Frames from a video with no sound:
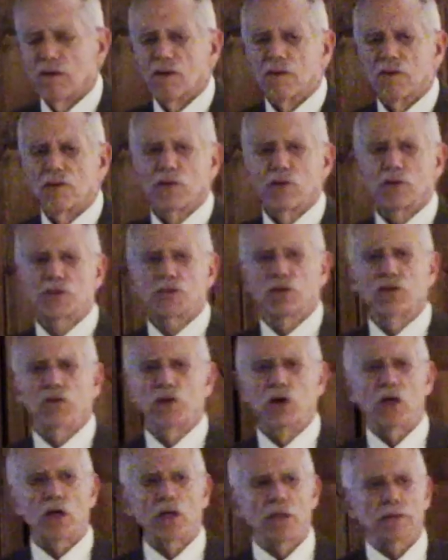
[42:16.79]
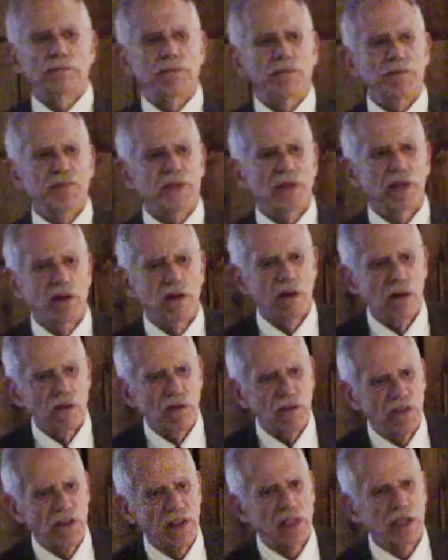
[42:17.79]
First of all,
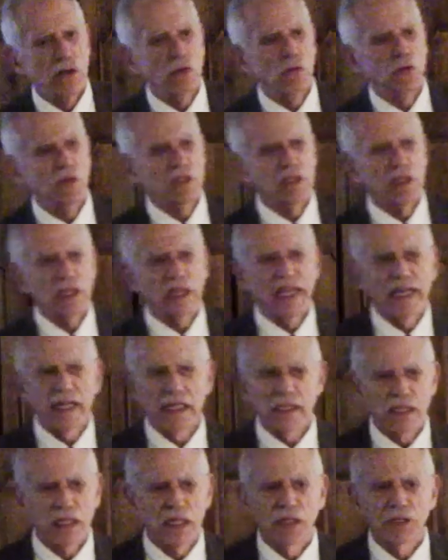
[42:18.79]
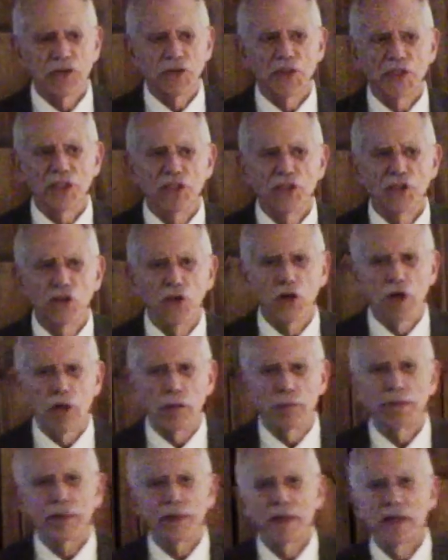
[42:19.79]
Finland was the last country in
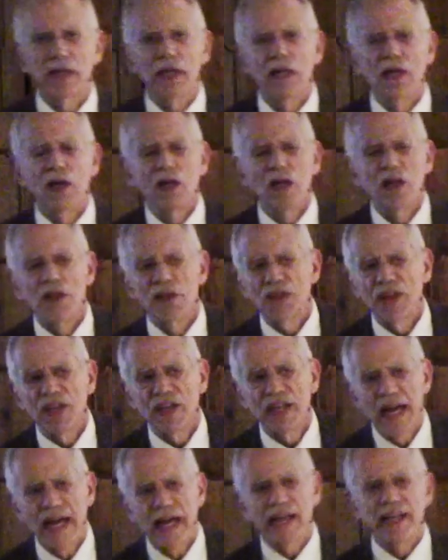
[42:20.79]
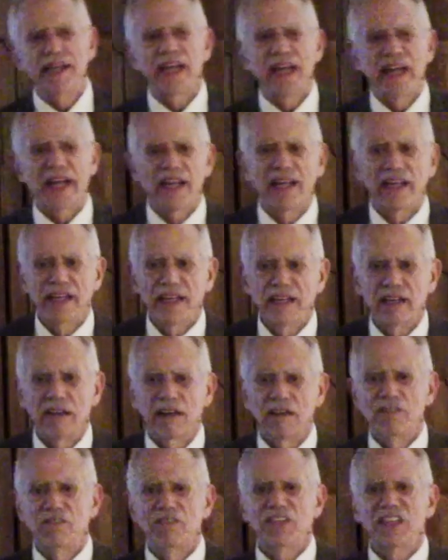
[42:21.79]
Europe that had a
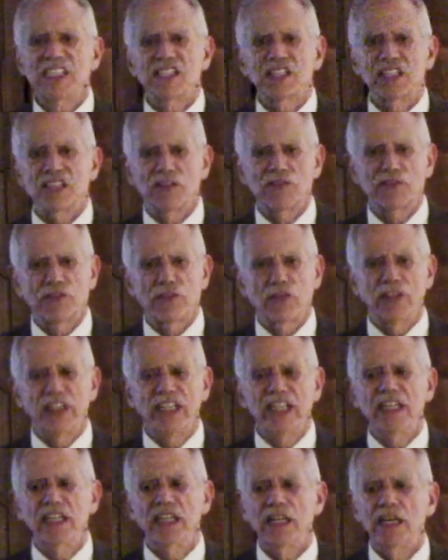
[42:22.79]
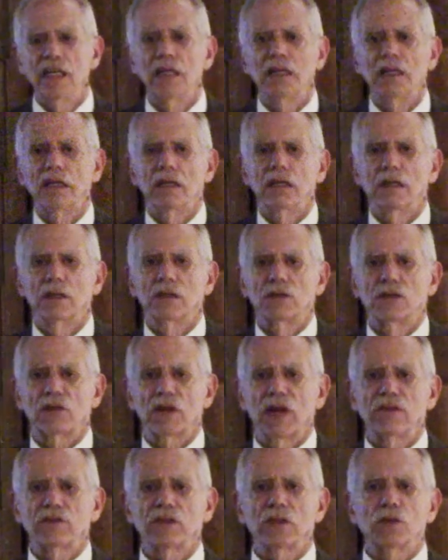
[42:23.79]
visa-free
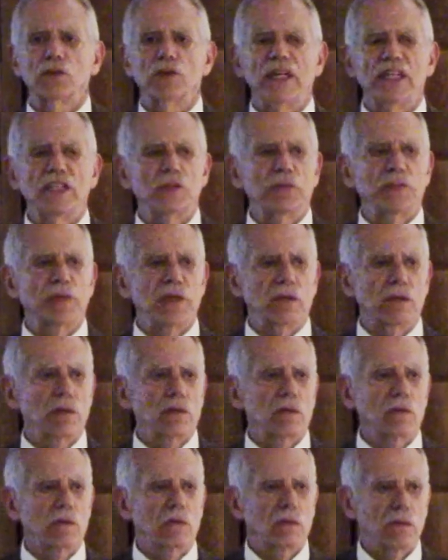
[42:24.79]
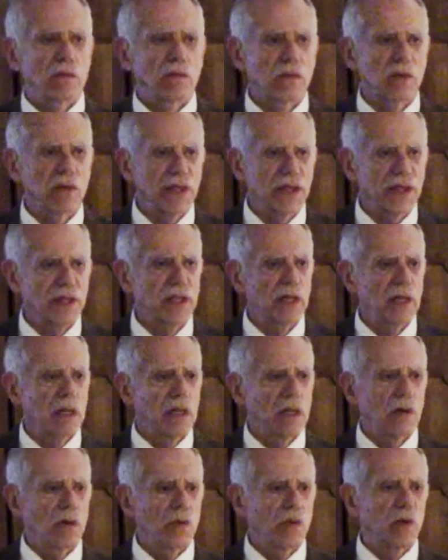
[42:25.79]
travel arrangement with
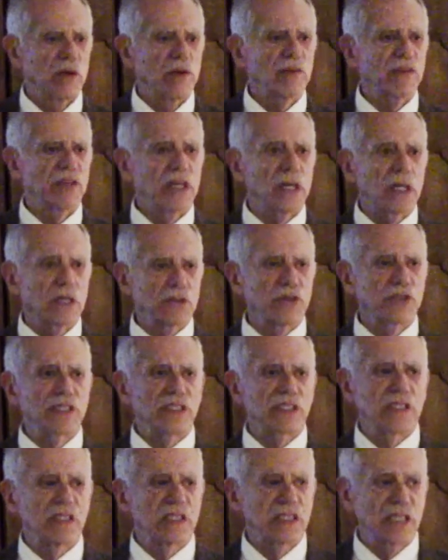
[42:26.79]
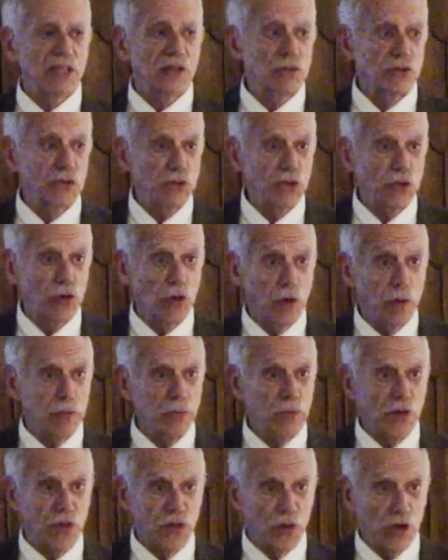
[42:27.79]
one of the countries in Central
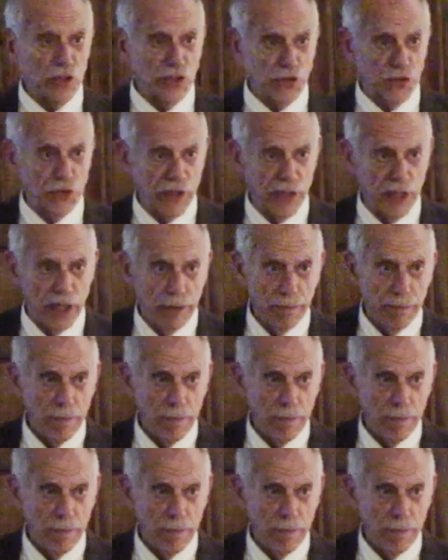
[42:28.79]
Europe, with Austria.